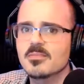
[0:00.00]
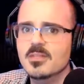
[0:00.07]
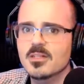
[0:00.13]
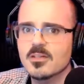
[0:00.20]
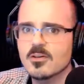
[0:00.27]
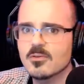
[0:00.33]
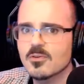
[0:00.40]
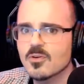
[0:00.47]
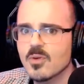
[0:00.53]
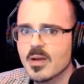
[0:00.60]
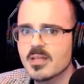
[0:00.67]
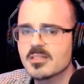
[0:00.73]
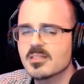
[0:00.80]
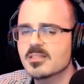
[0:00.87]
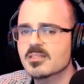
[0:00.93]
you know,
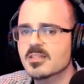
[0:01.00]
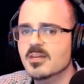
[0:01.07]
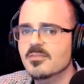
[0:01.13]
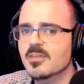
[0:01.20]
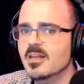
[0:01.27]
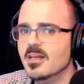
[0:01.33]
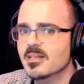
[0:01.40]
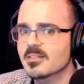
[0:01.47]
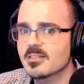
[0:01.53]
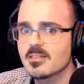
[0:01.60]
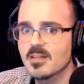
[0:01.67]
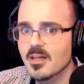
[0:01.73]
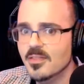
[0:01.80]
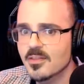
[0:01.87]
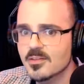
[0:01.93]
crazy stuff that has
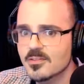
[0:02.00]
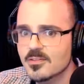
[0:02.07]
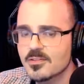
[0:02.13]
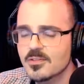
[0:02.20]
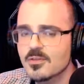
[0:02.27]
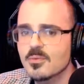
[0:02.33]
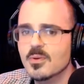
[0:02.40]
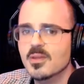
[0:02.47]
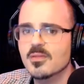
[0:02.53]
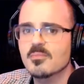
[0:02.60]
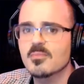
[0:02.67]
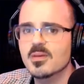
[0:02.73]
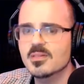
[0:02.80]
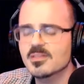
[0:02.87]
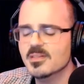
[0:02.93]
nothing to do with
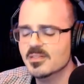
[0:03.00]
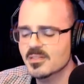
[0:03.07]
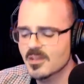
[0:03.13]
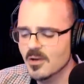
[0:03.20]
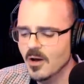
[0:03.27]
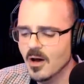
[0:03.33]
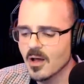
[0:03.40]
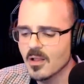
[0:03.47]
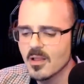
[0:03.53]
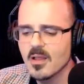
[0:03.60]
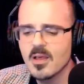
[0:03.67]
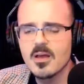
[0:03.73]
business at all.